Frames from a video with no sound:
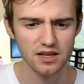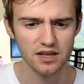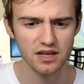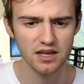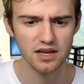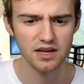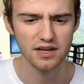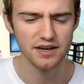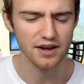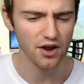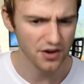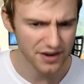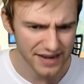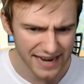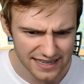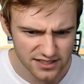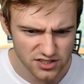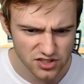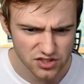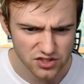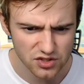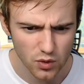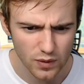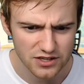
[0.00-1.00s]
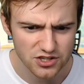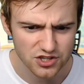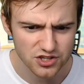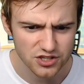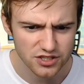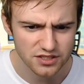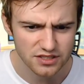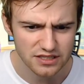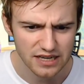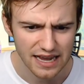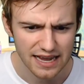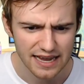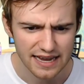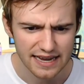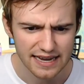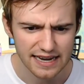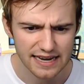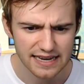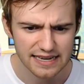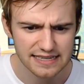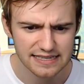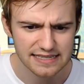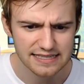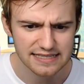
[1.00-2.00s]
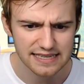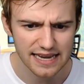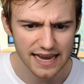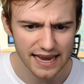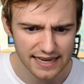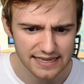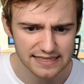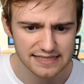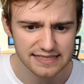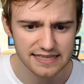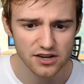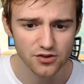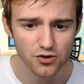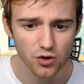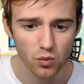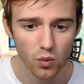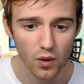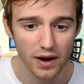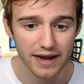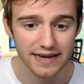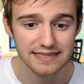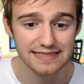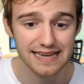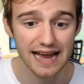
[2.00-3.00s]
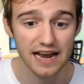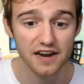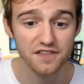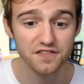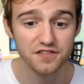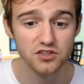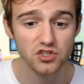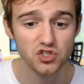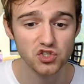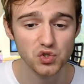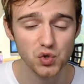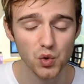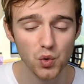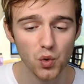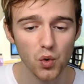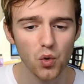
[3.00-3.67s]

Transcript: Now, our next question is there a way to have the tour